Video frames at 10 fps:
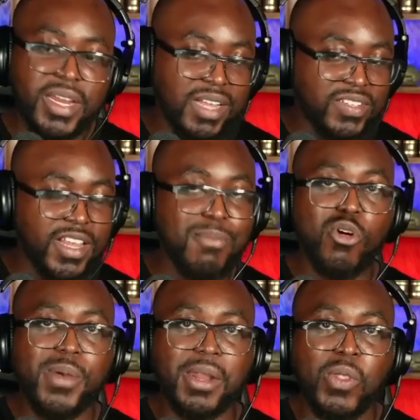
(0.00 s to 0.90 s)
That same
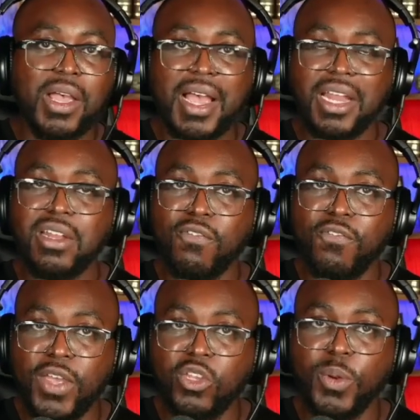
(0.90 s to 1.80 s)
woman got the
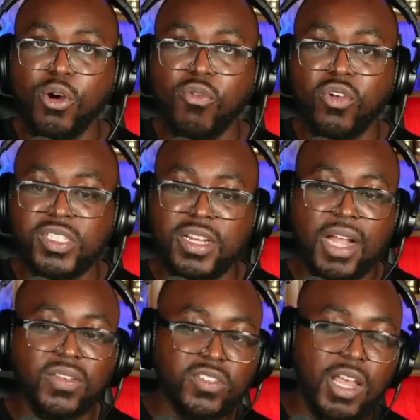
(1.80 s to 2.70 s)
victory over sin.
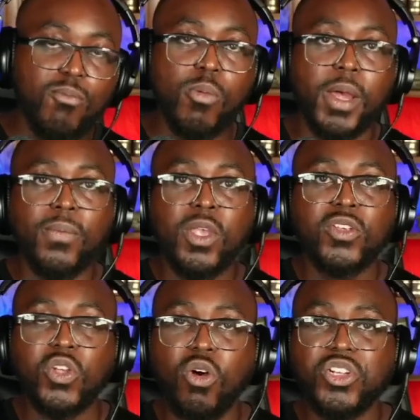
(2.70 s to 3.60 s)
That same woman
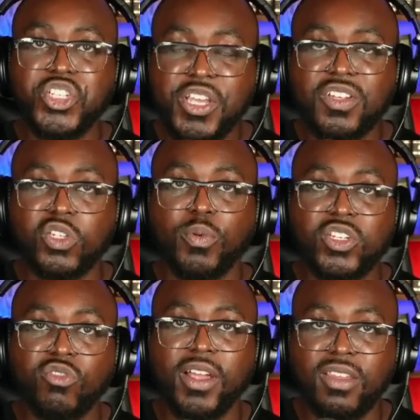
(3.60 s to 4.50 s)
saw Jesus
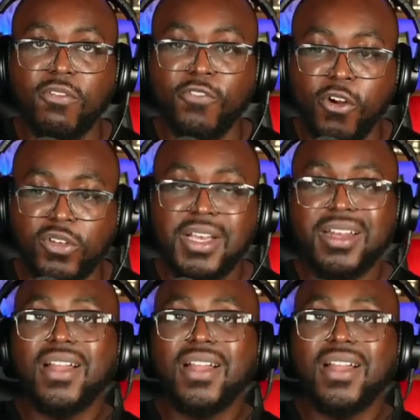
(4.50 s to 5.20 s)
resurrected first.